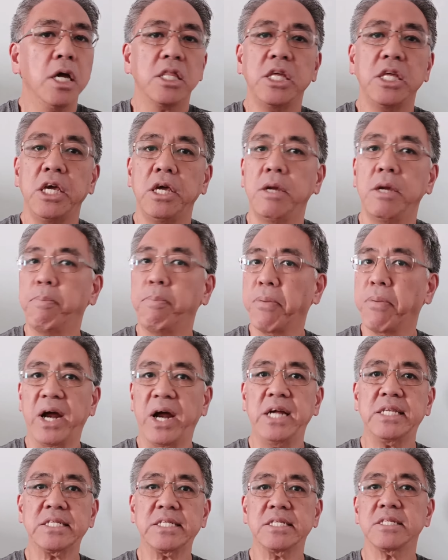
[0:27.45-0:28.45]
the
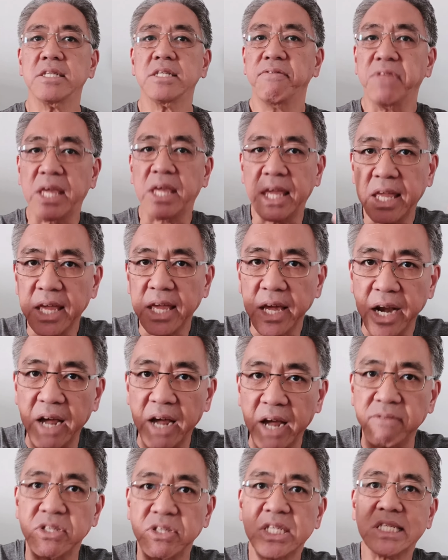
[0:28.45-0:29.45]
prices of the kit
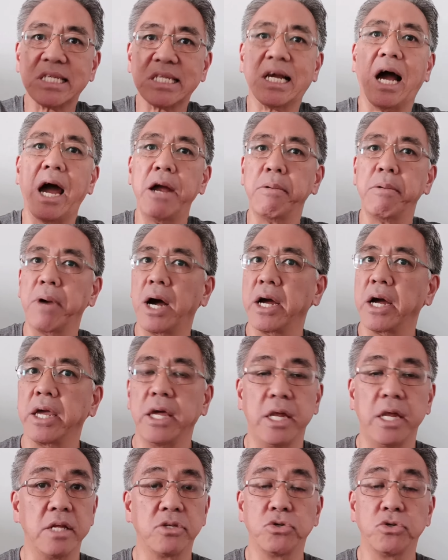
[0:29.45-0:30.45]
have
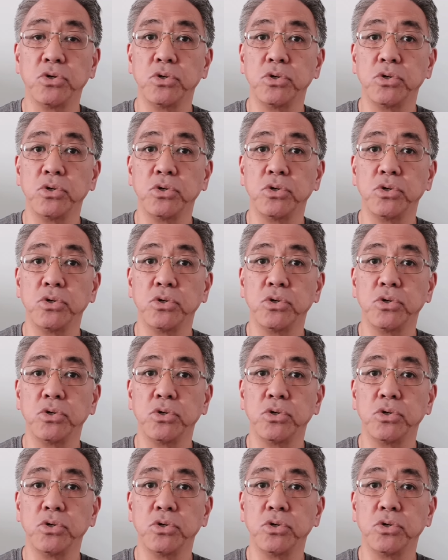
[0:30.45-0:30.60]
skyrocketed to